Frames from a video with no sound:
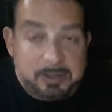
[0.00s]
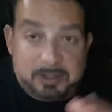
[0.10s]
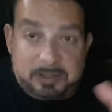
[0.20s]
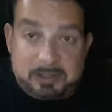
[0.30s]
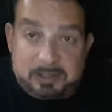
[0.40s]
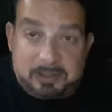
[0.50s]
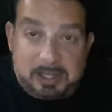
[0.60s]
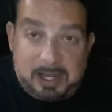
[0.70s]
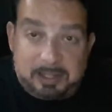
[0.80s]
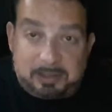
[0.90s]
this is
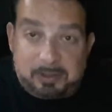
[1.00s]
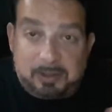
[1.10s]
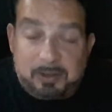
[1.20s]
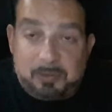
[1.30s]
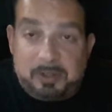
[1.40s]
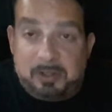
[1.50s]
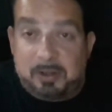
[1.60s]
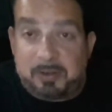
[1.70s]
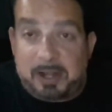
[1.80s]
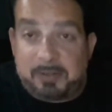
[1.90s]
the answer when you
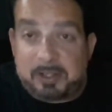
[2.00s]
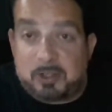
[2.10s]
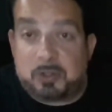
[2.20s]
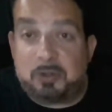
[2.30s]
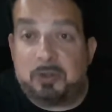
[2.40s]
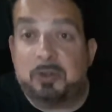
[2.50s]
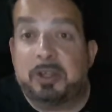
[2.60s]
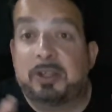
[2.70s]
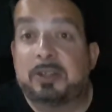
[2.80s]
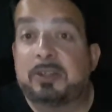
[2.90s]
don't have a controlled